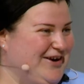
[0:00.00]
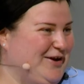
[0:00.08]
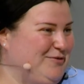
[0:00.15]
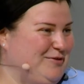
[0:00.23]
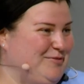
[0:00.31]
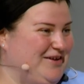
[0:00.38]

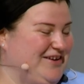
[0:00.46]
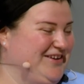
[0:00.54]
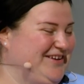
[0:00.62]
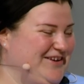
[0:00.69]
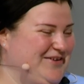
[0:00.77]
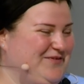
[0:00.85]
I will be
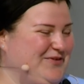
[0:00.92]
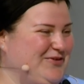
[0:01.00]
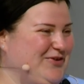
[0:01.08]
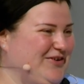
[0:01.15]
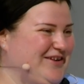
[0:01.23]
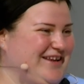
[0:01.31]
if
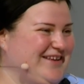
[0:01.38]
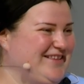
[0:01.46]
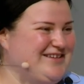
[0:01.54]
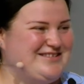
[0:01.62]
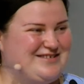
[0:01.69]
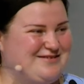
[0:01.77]
you talk
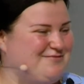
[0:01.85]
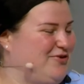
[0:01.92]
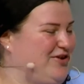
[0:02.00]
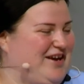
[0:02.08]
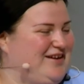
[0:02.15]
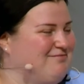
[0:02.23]
like this.
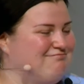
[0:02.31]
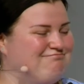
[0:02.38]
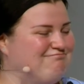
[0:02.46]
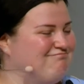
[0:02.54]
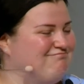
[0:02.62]
Okay.